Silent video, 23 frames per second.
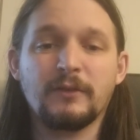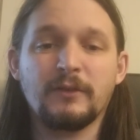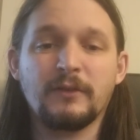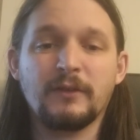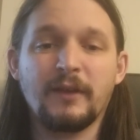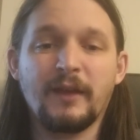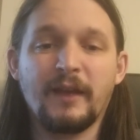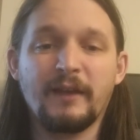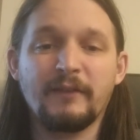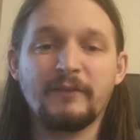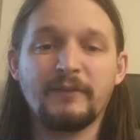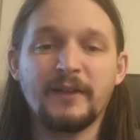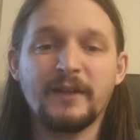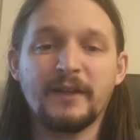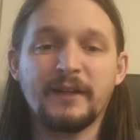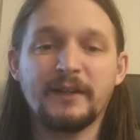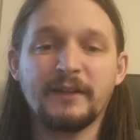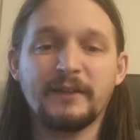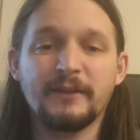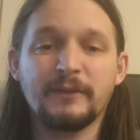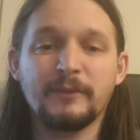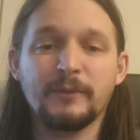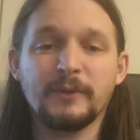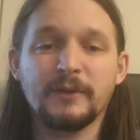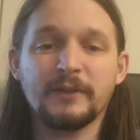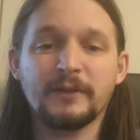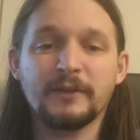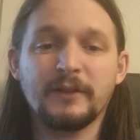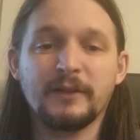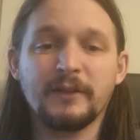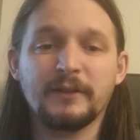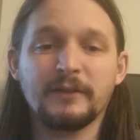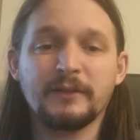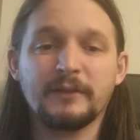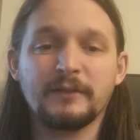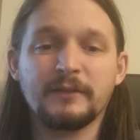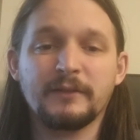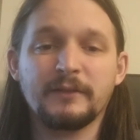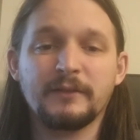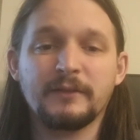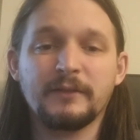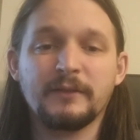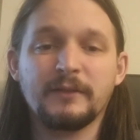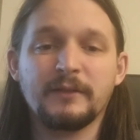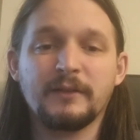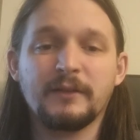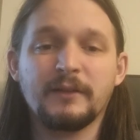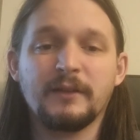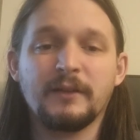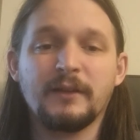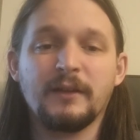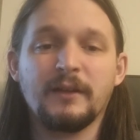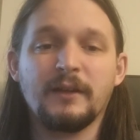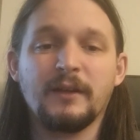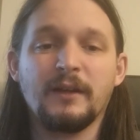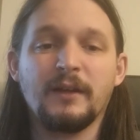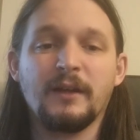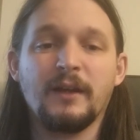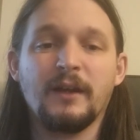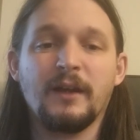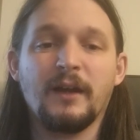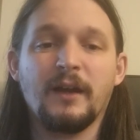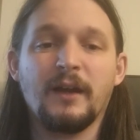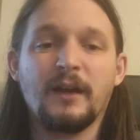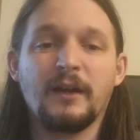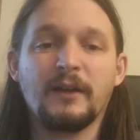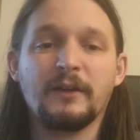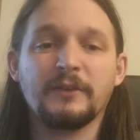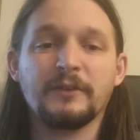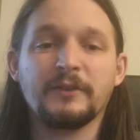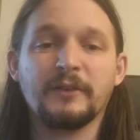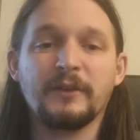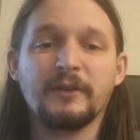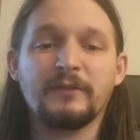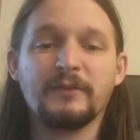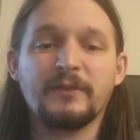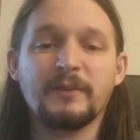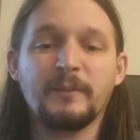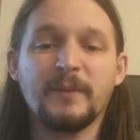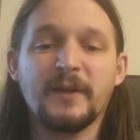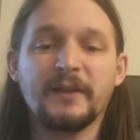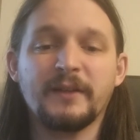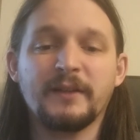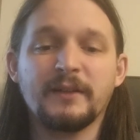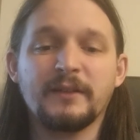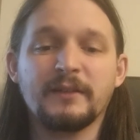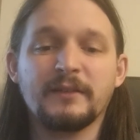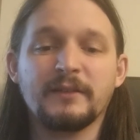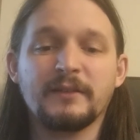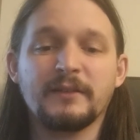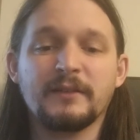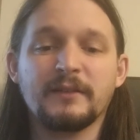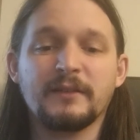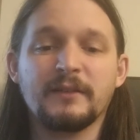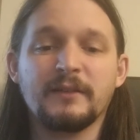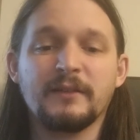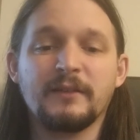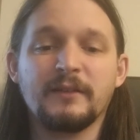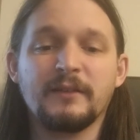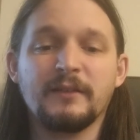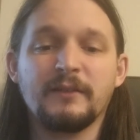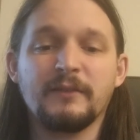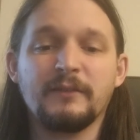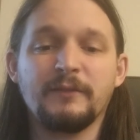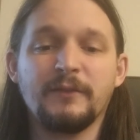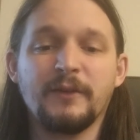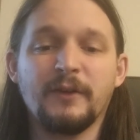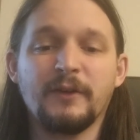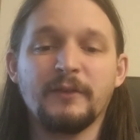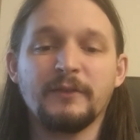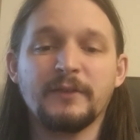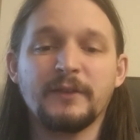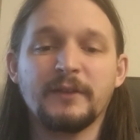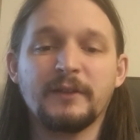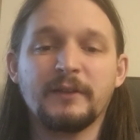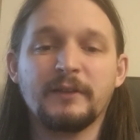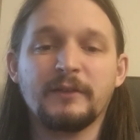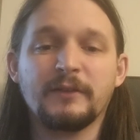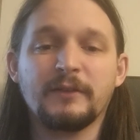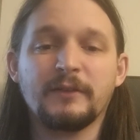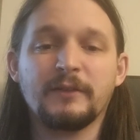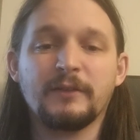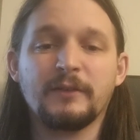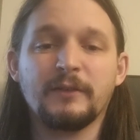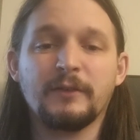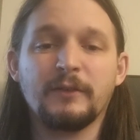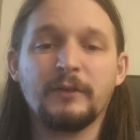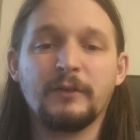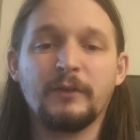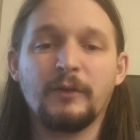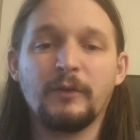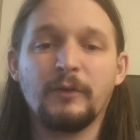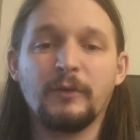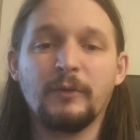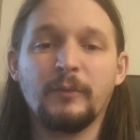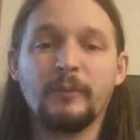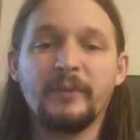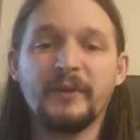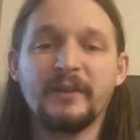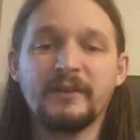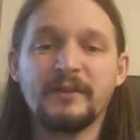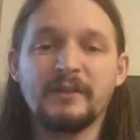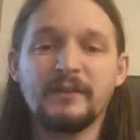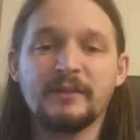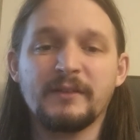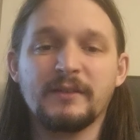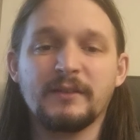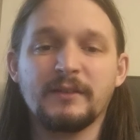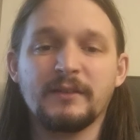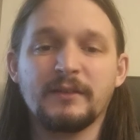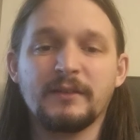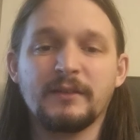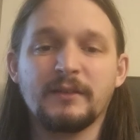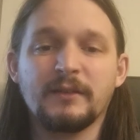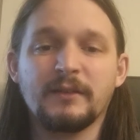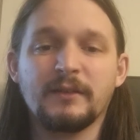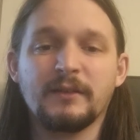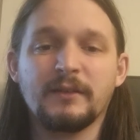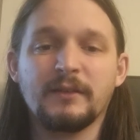to have that idea worked on. I also have some ideas involving local businesses.